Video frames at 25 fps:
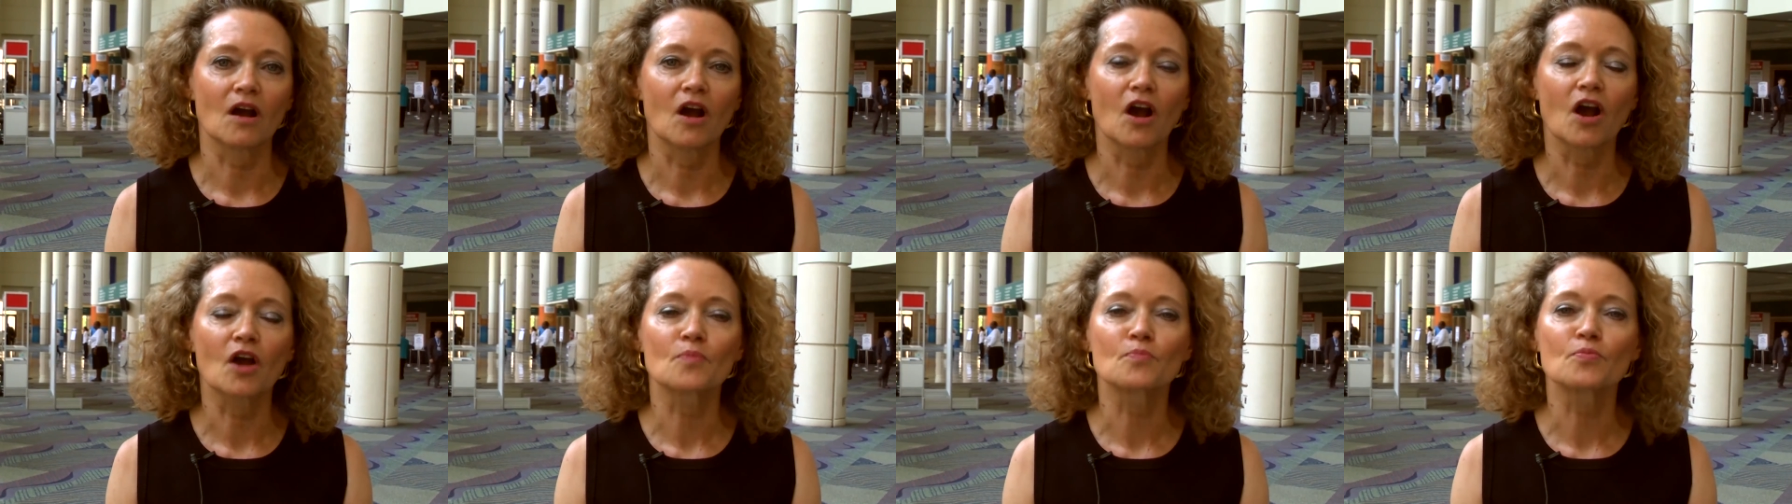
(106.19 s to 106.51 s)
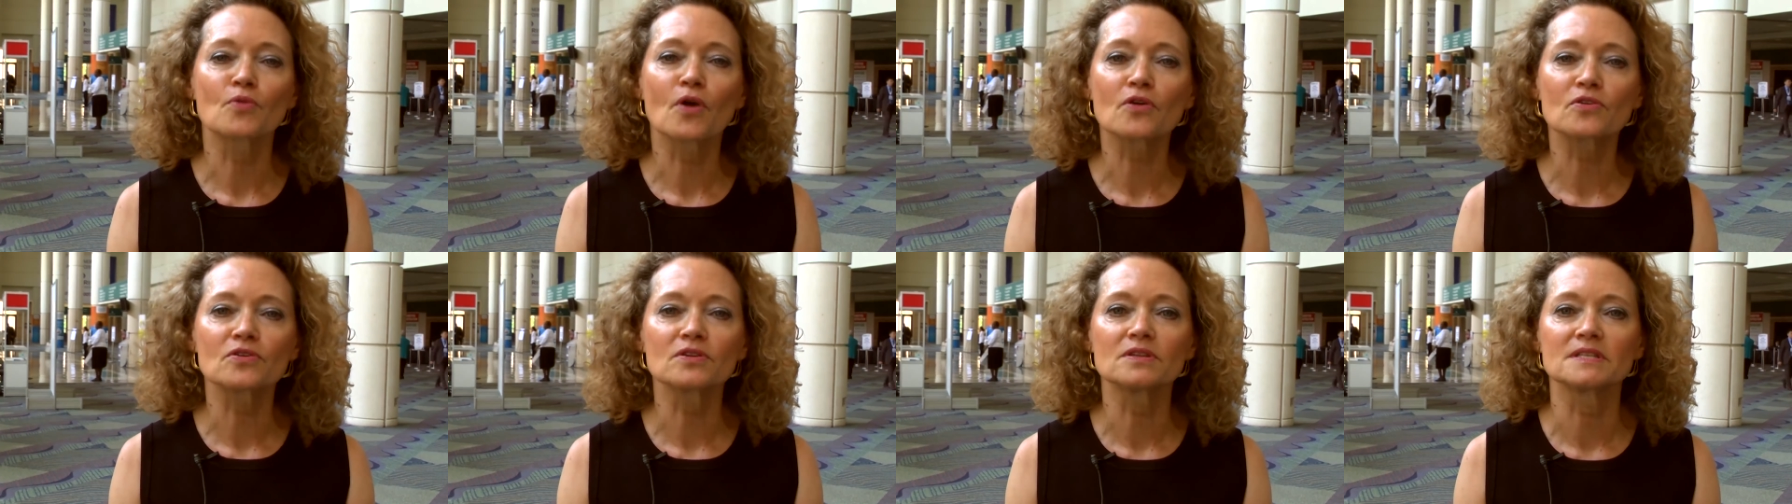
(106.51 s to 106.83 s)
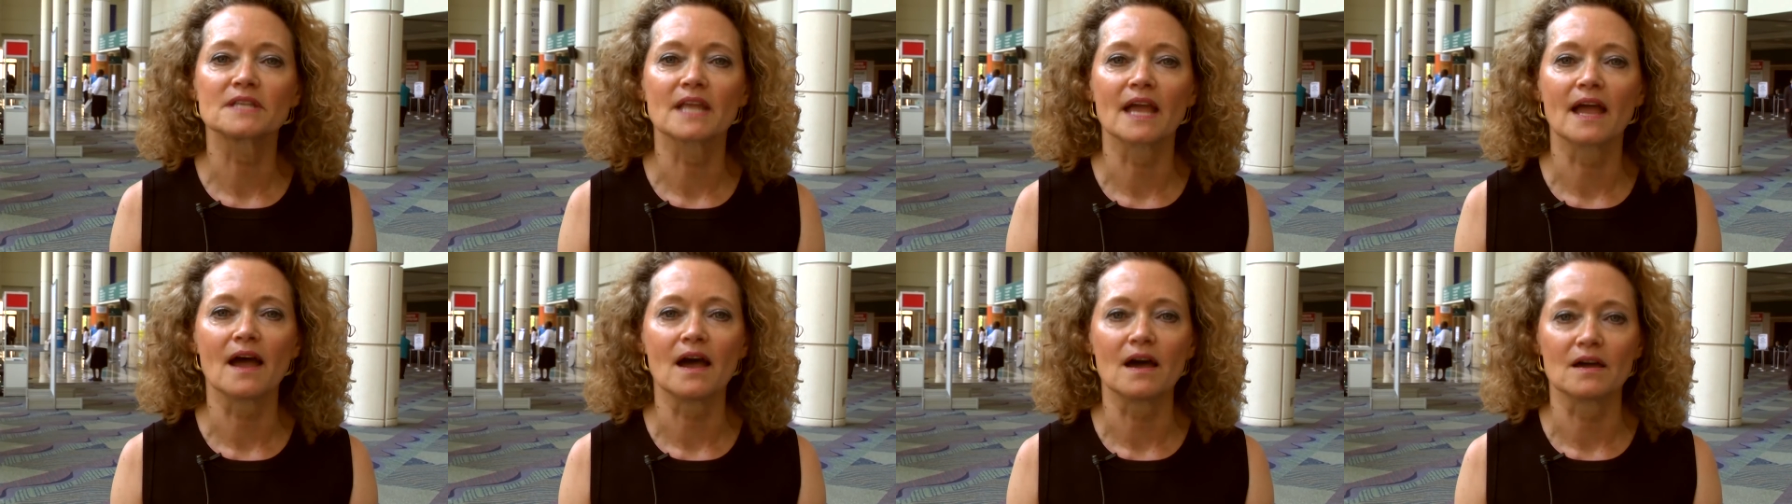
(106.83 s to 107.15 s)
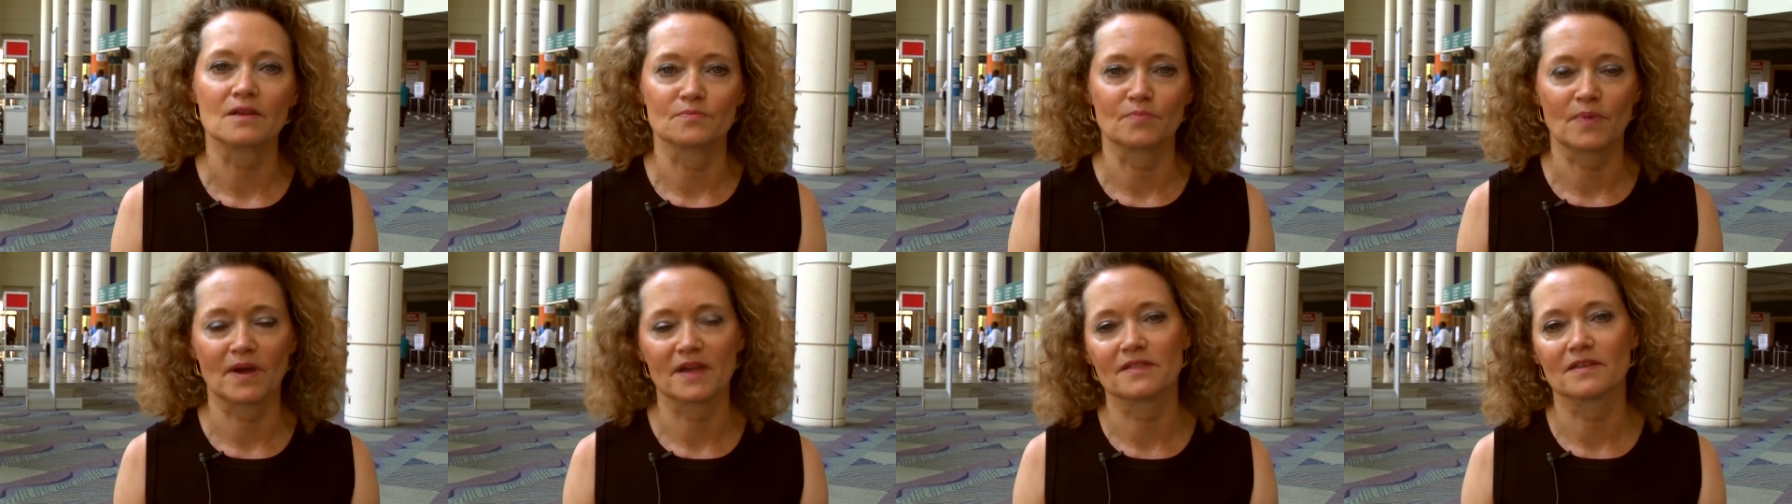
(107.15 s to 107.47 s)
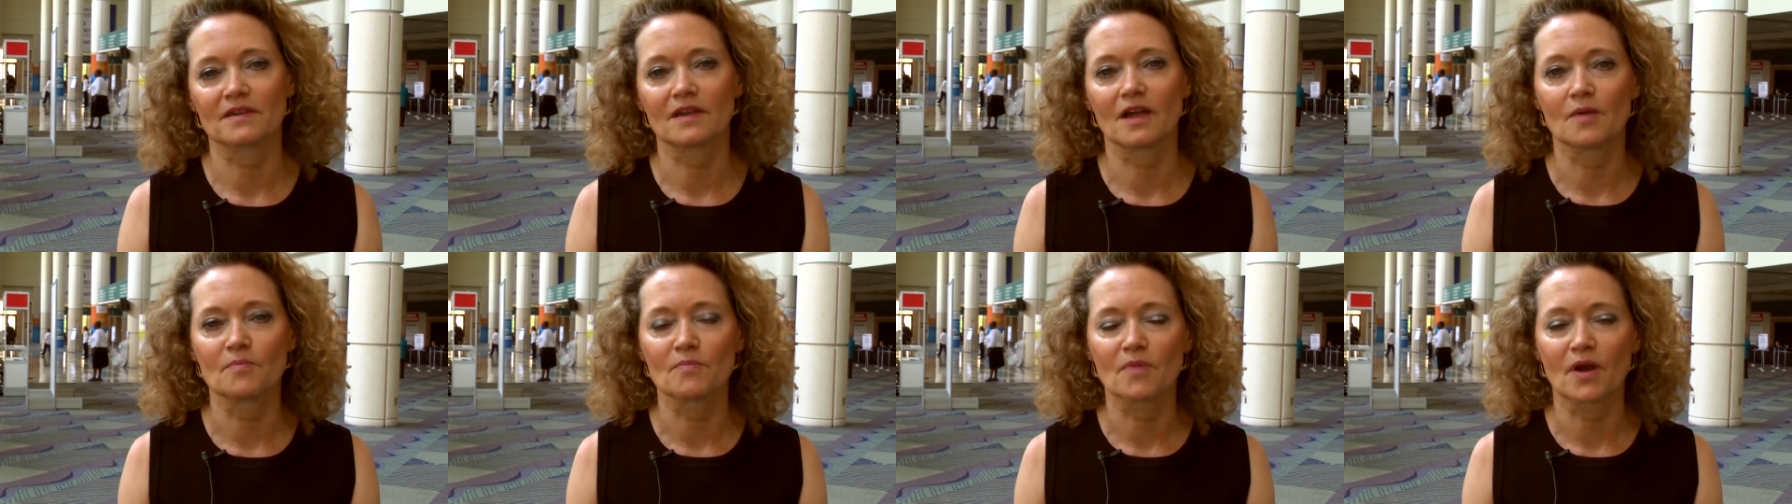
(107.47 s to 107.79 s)
are broken down by the
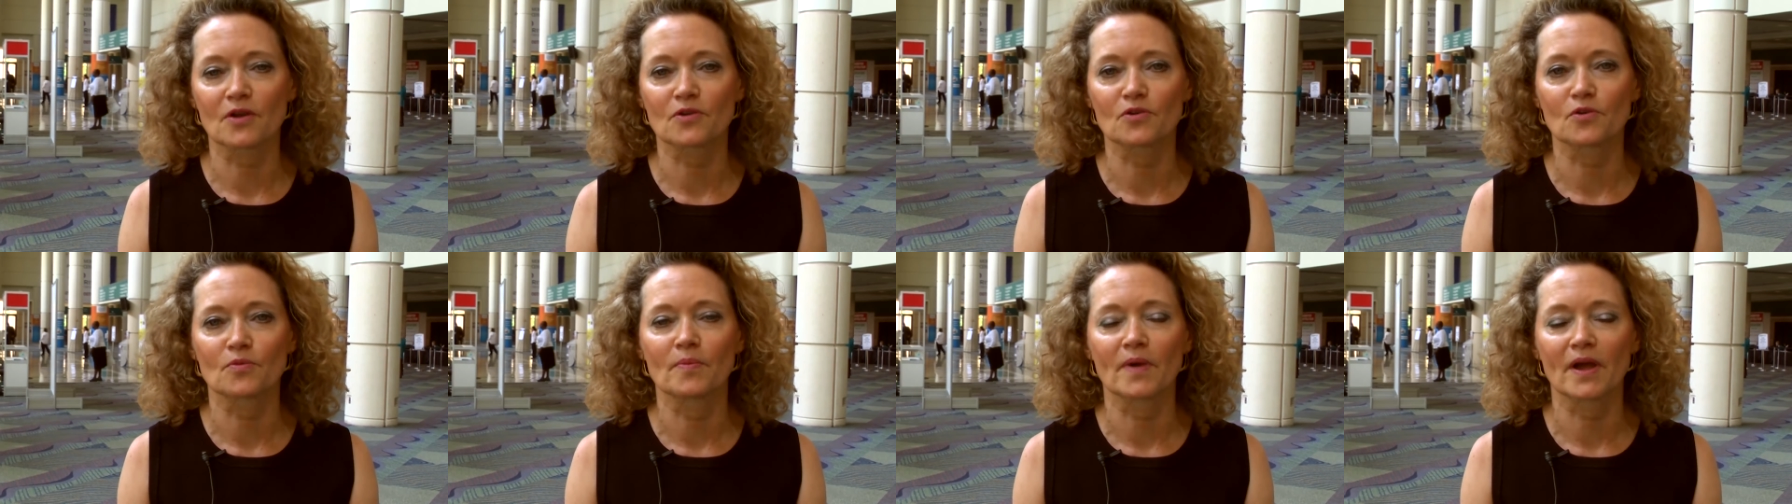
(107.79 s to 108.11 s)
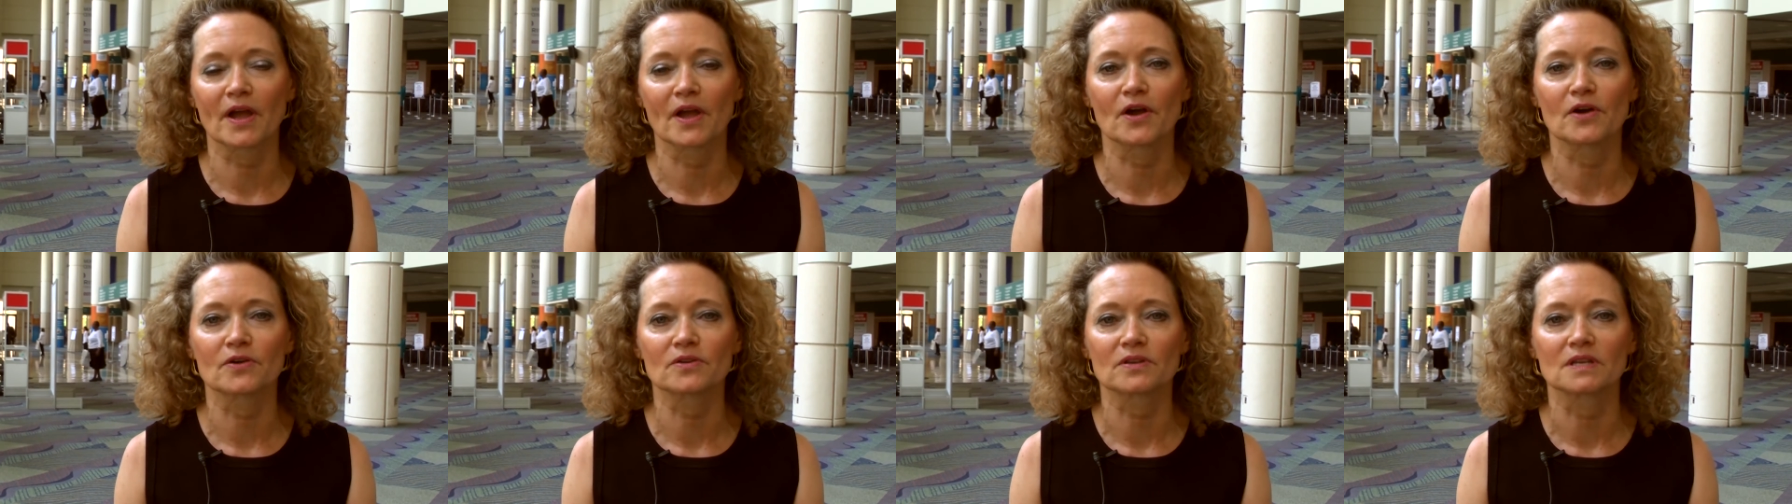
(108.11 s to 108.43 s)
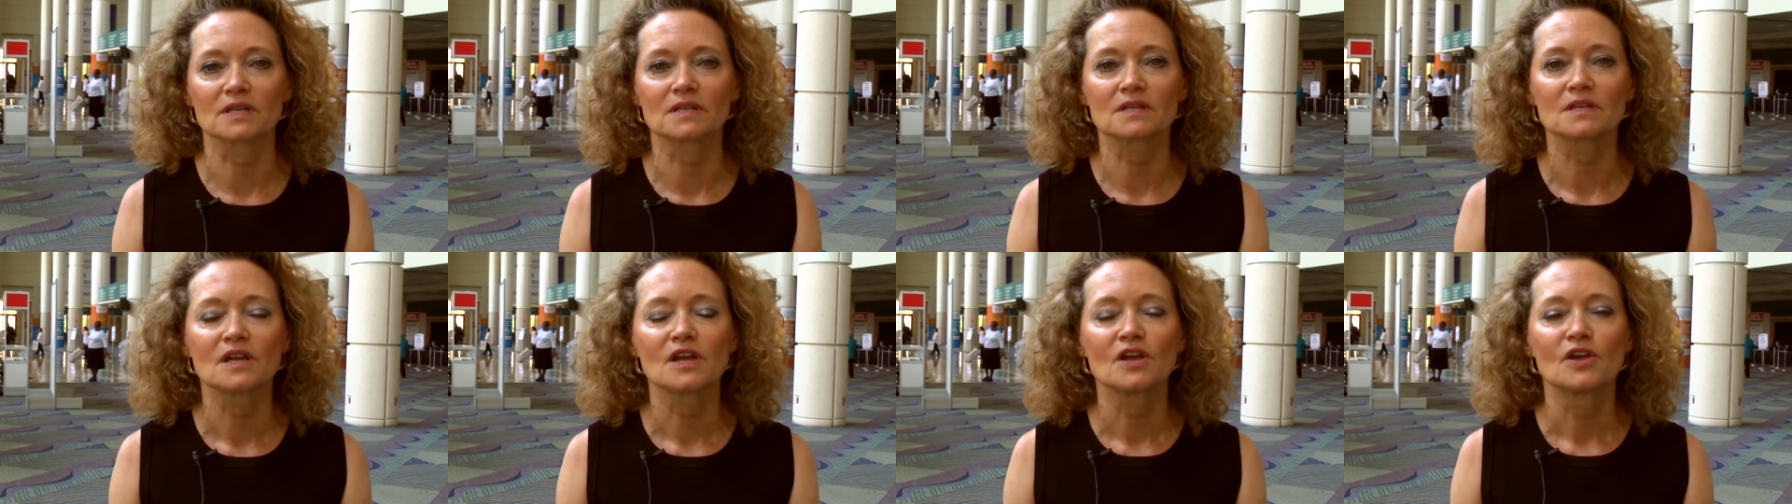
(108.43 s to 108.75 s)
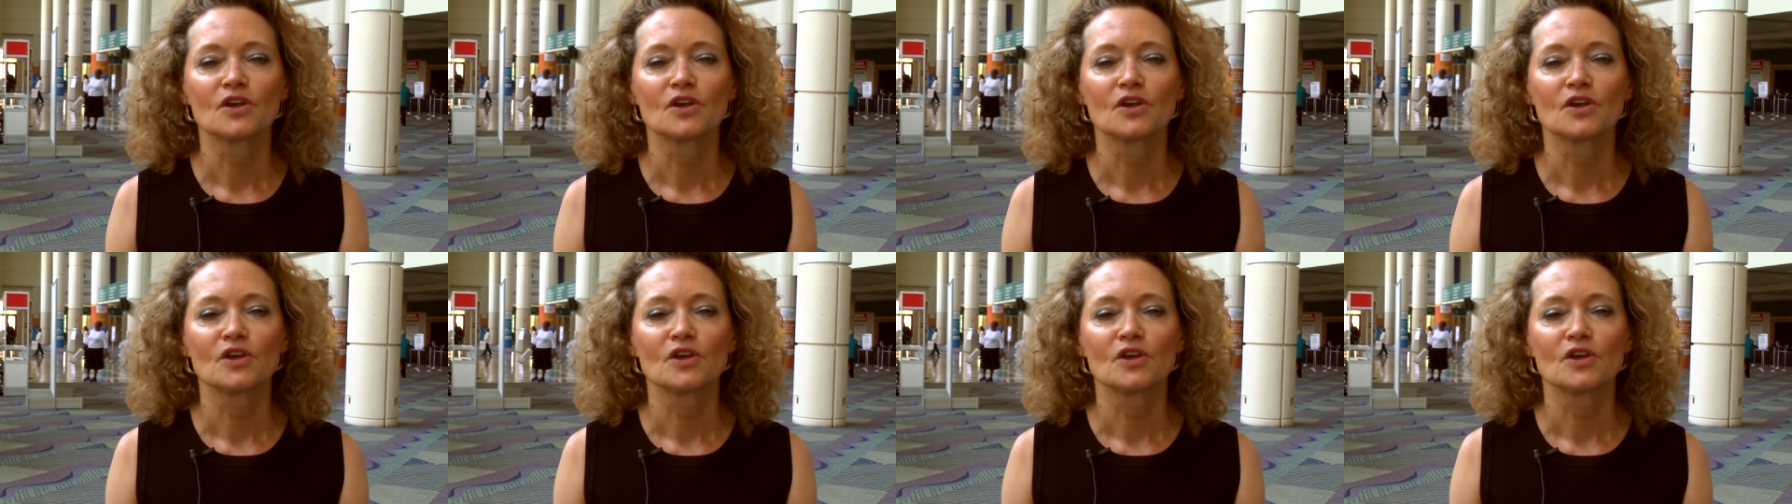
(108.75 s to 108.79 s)
gut microbiota